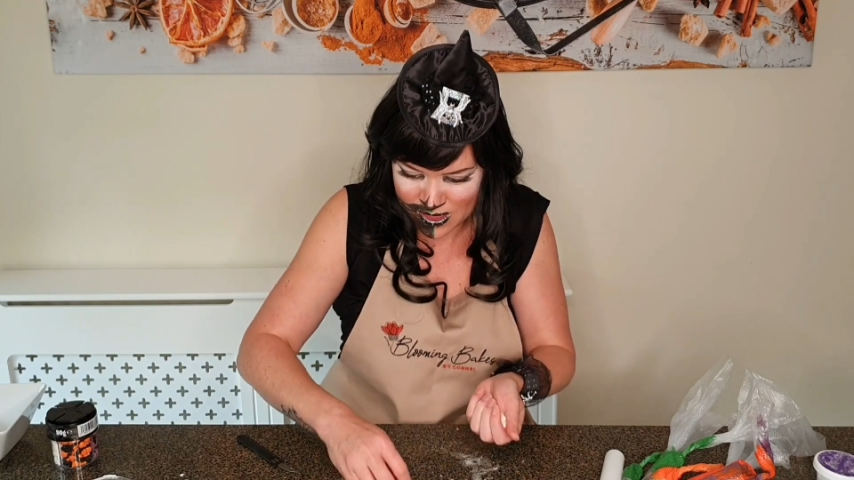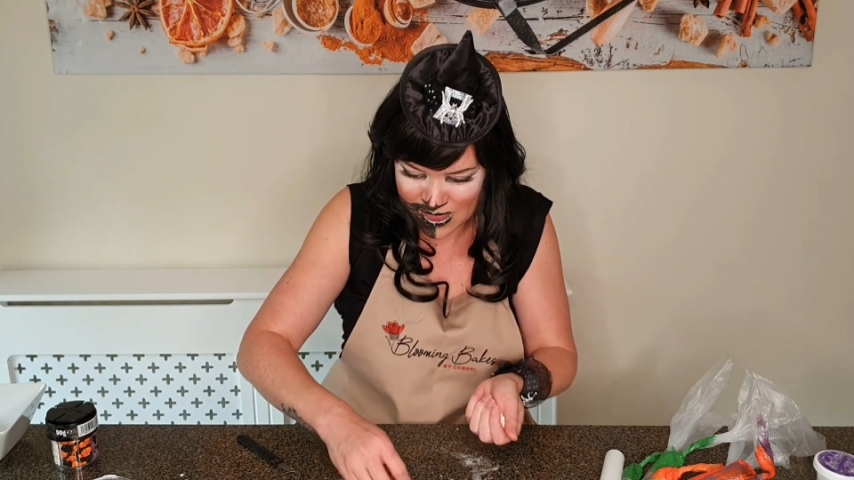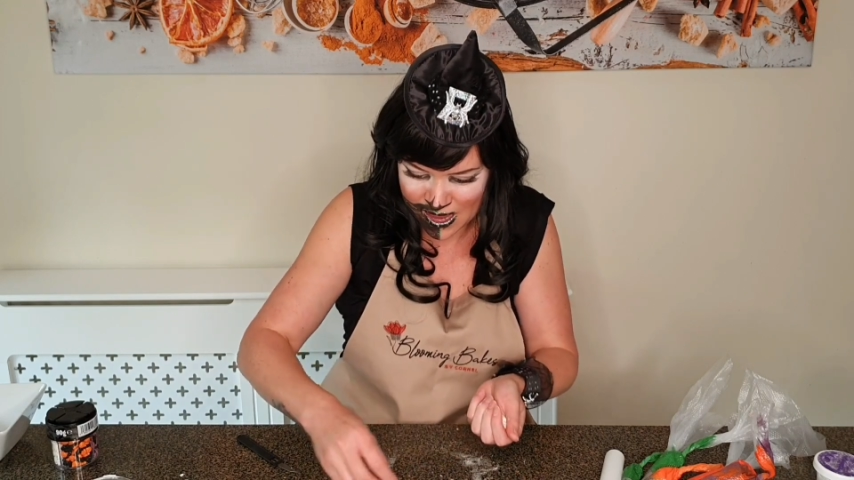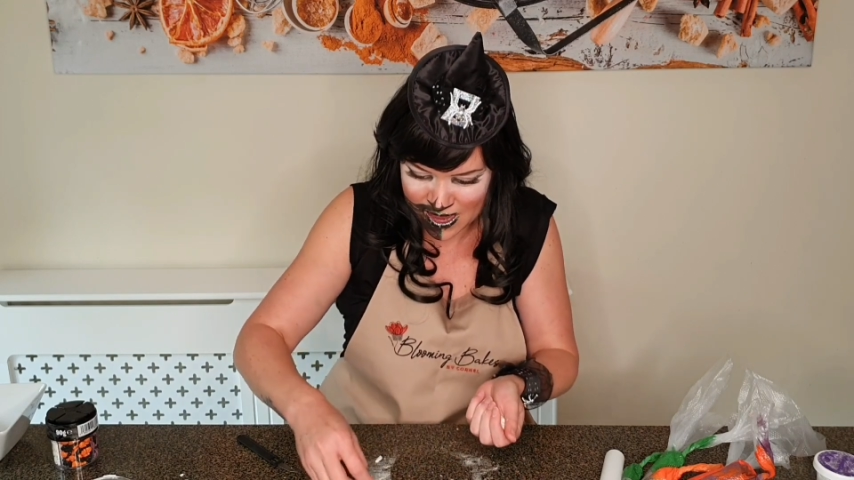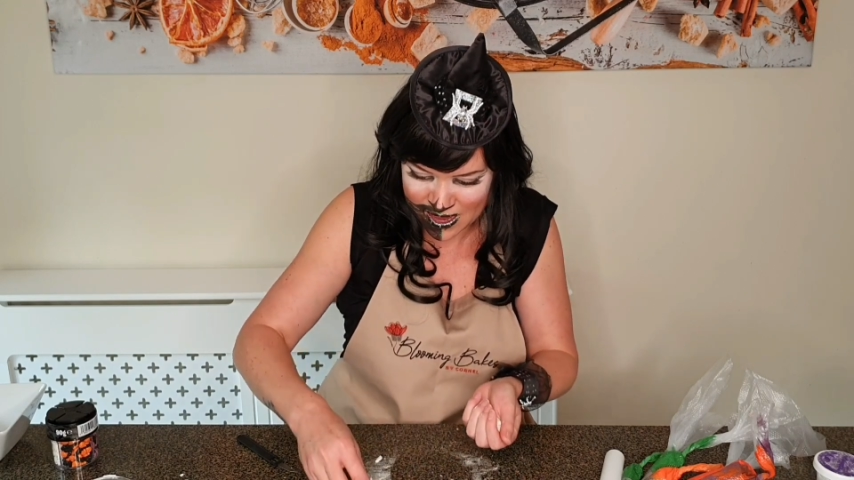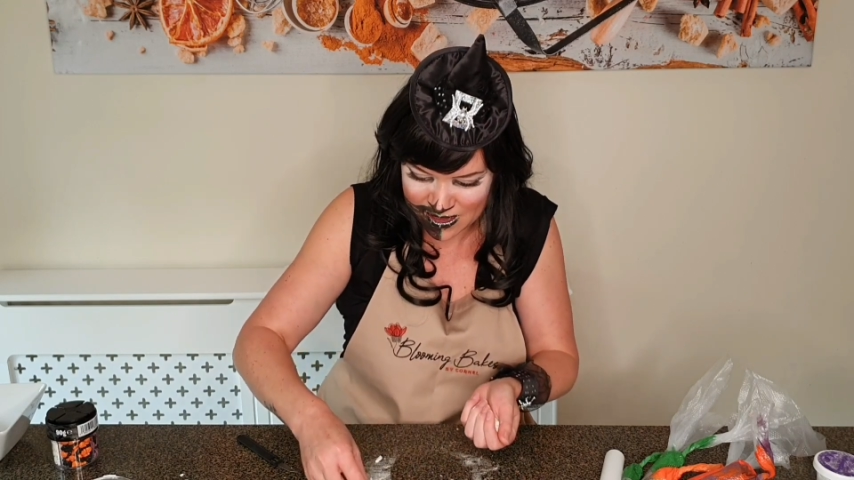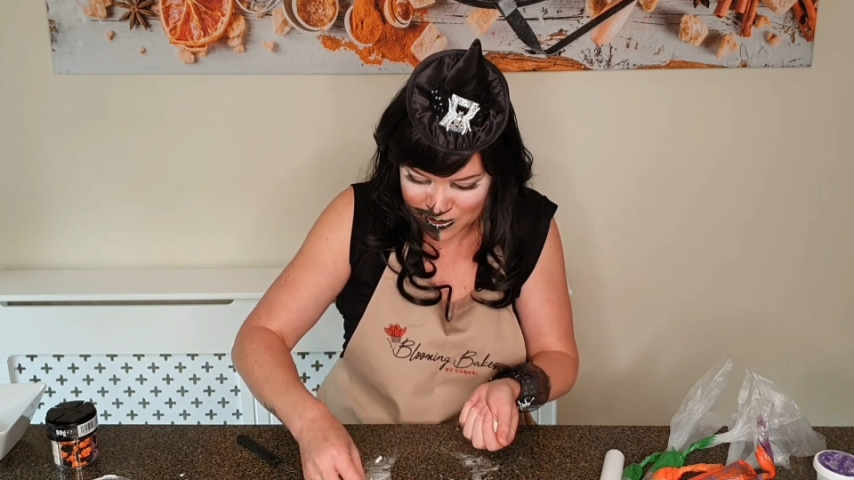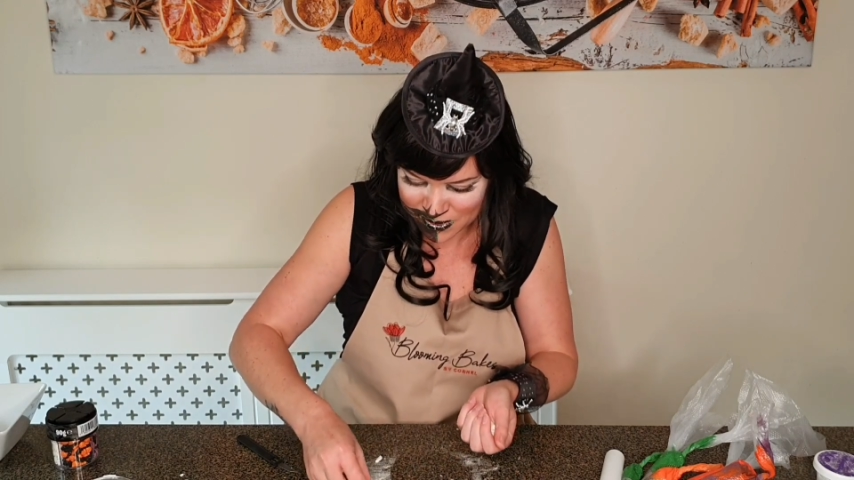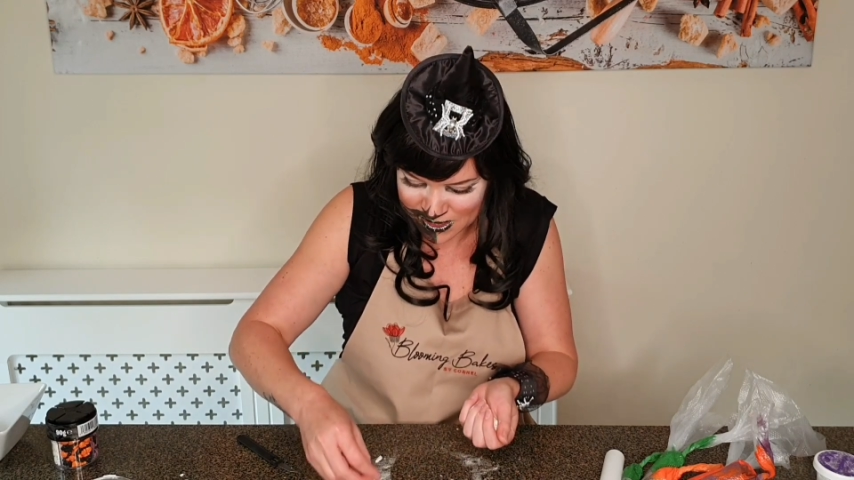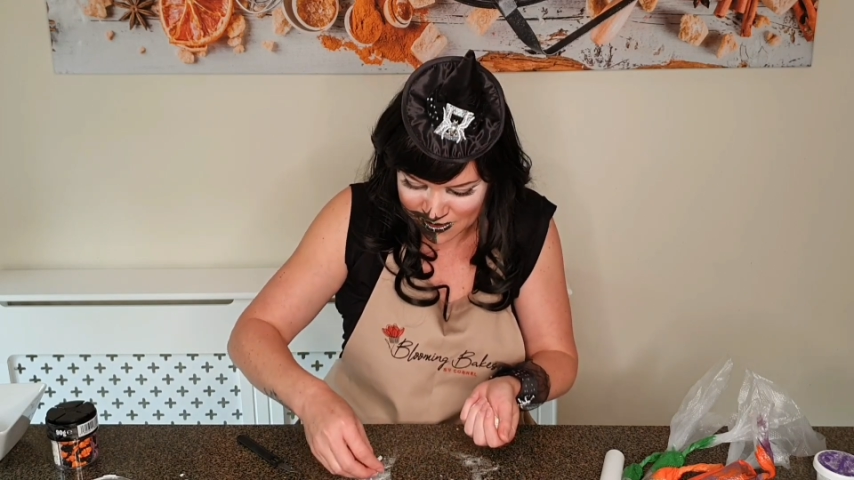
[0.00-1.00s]
thing that
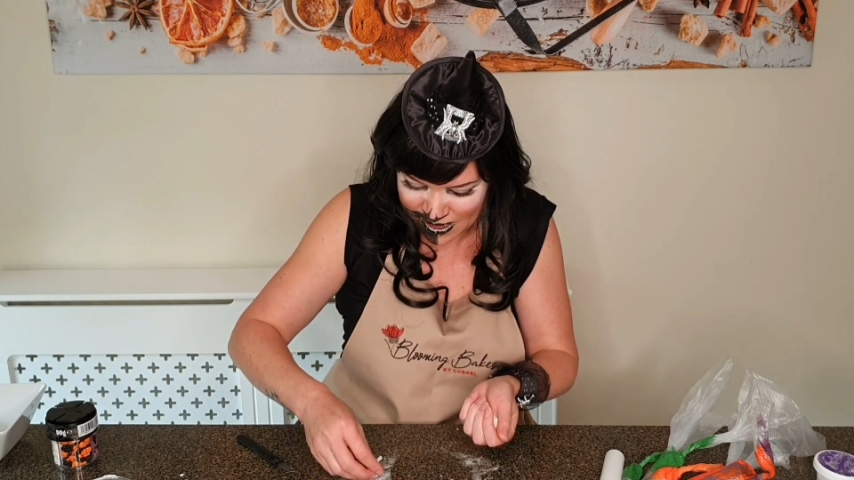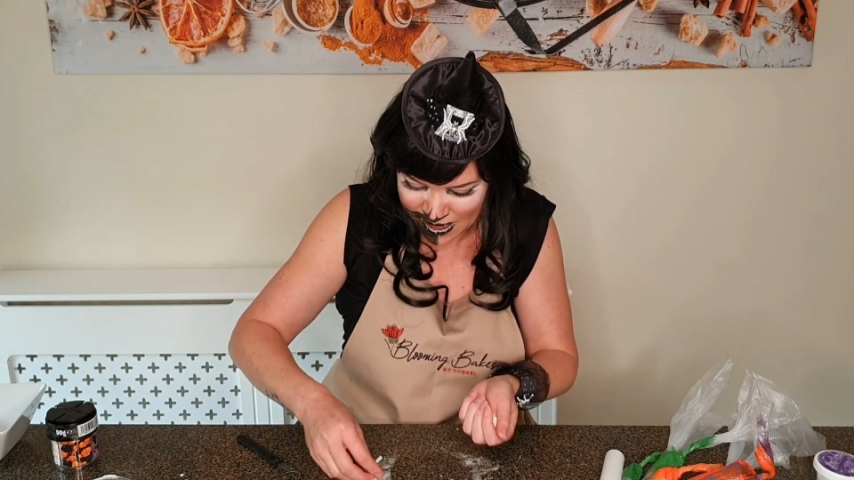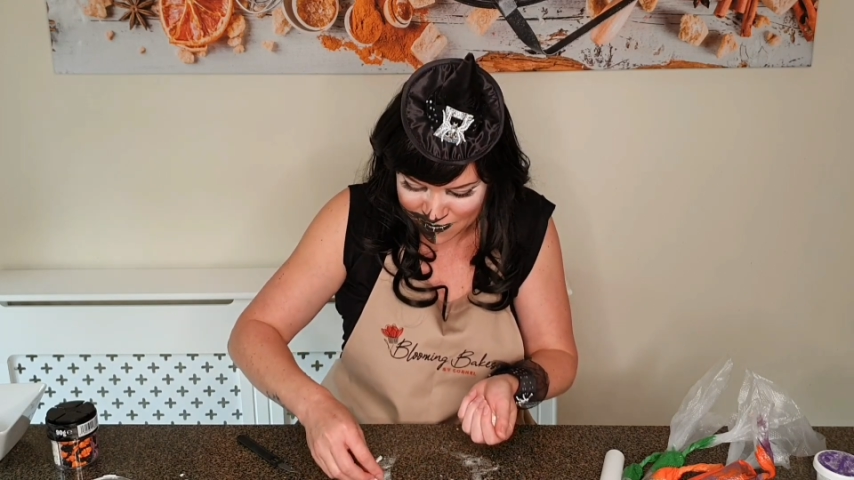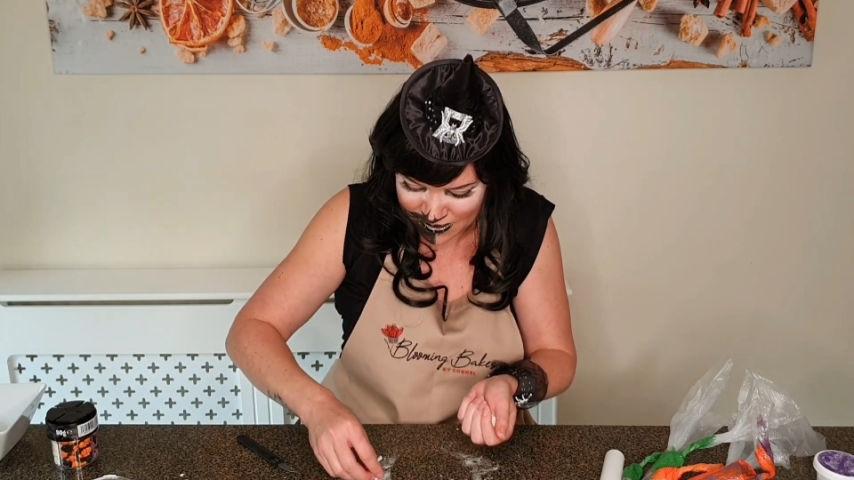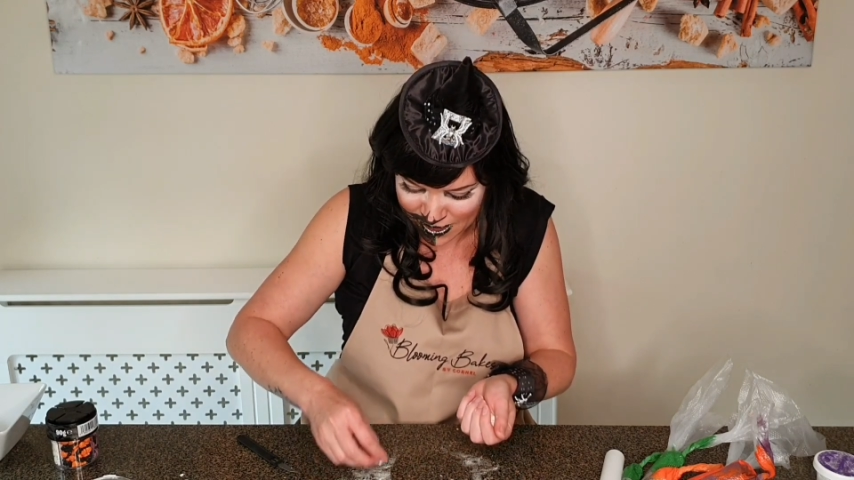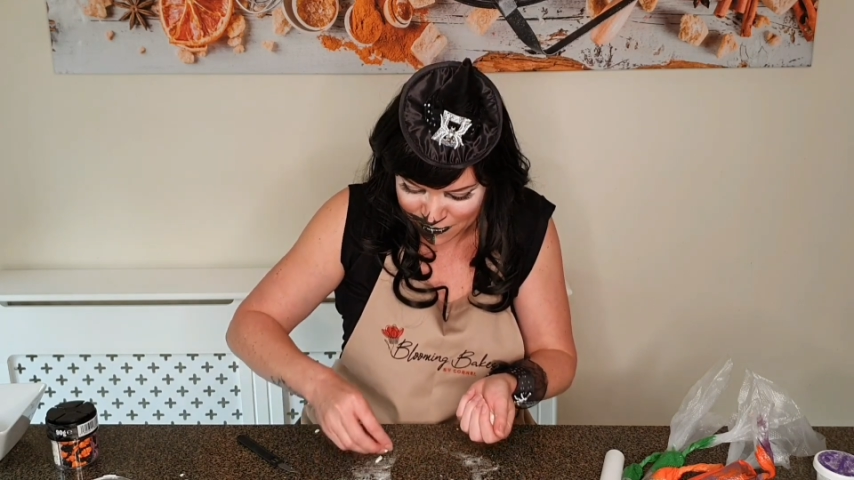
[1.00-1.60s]
we still have left.